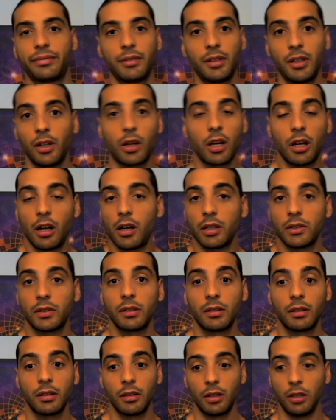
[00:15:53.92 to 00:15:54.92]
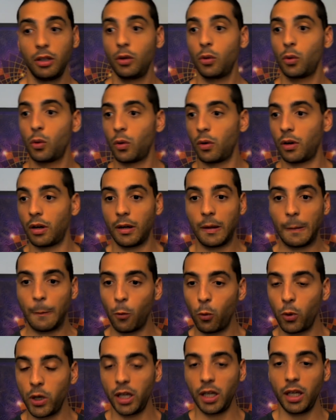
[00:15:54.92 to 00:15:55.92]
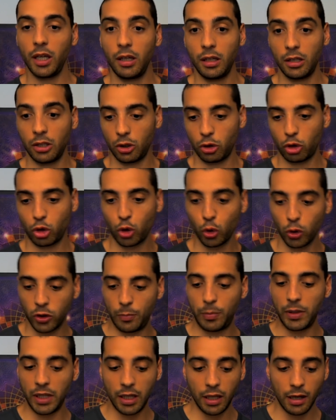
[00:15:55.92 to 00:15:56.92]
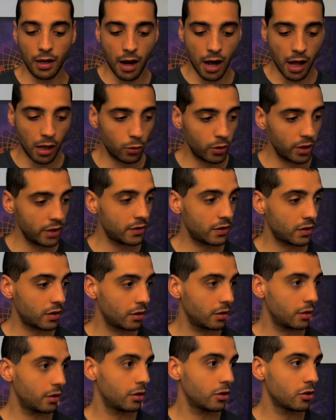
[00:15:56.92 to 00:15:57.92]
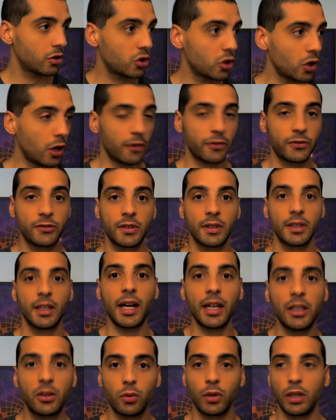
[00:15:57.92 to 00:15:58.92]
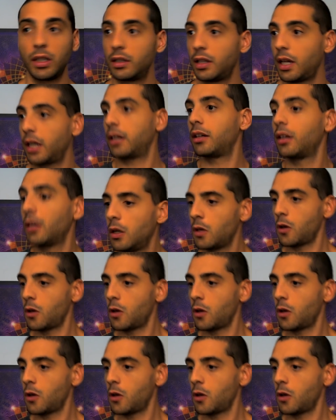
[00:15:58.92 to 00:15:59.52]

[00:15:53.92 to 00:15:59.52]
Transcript: you cannot. We should be always soft, lightweight, like,